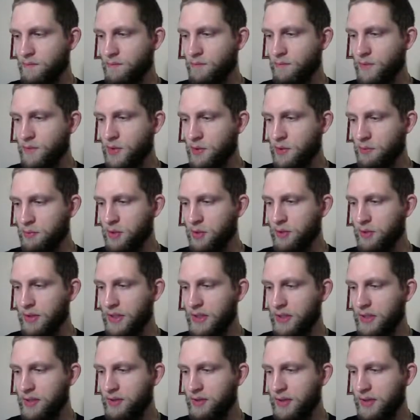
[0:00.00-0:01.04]
So we'll go
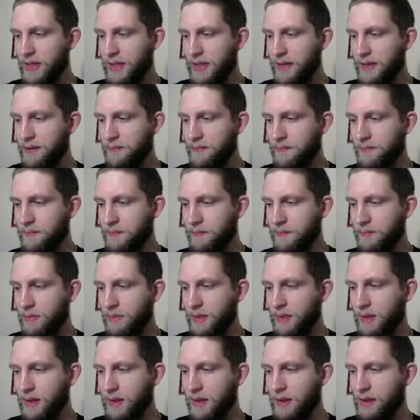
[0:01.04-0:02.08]
ahead and do that.
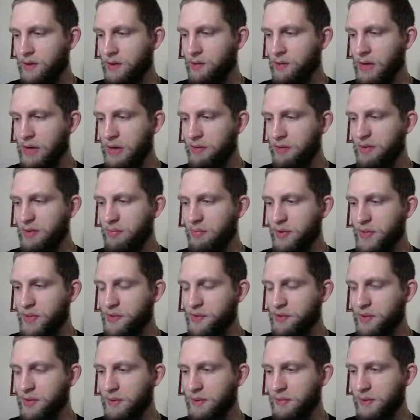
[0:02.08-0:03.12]
Direct when it breaks
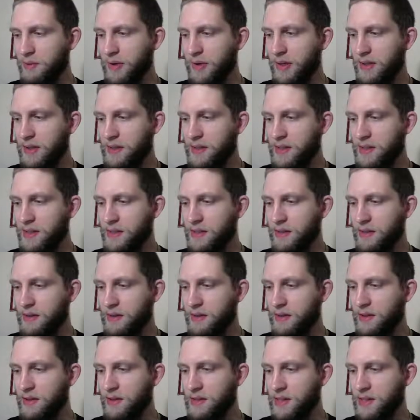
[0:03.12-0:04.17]
through the paralysis
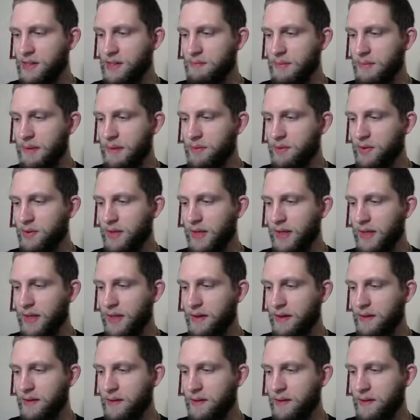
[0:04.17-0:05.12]
and does bubble again.